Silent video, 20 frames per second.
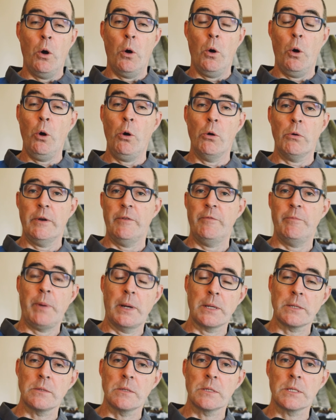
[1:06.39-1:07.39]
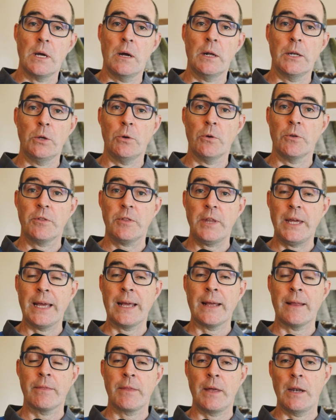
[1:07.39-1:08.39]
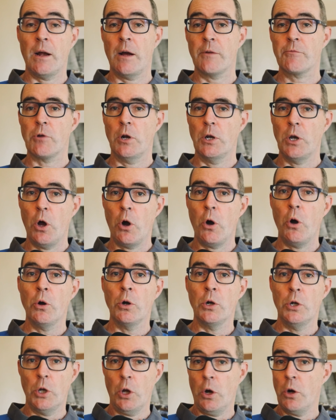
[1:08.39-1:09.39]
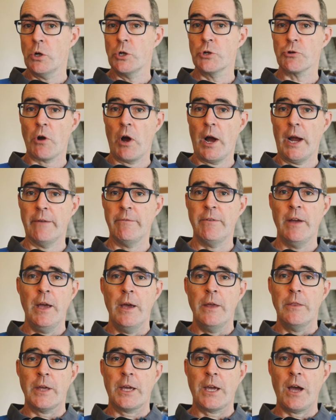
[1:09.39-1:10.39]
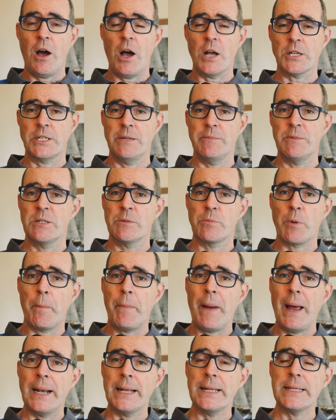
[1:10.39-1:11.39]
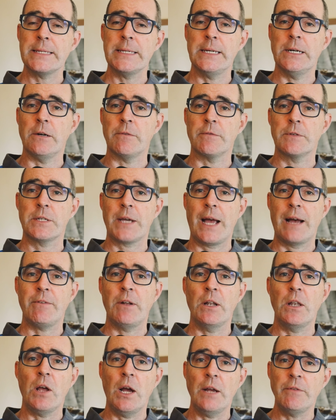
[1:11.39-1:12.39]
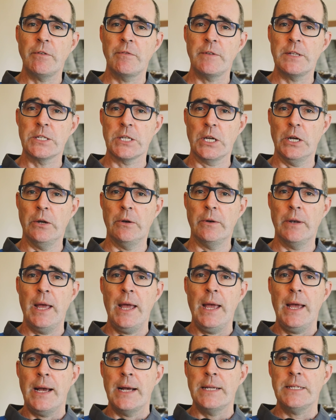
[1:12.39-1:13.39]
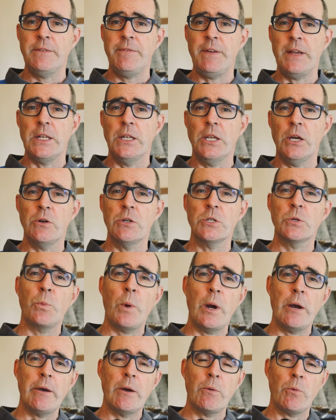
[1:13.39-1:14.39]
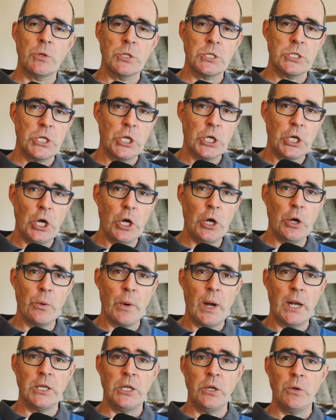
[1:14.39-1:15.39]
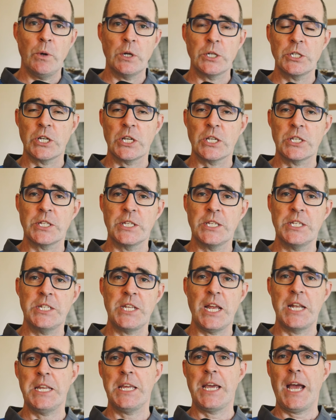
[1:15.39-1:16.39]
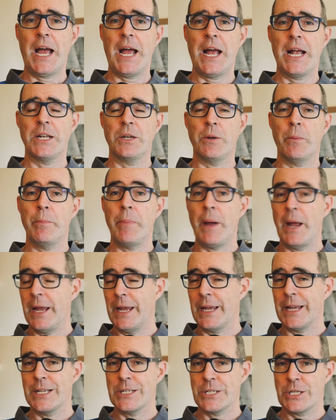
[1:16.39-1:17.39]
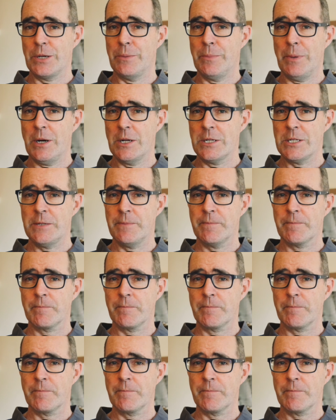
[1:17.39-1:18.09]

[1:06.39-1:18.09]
Or if puzzles aren't your thing, then after a long drive, the car seems to propel itself, to have a life of its own, as if it knows where it wants to go and you are just the steady hand obeying its command.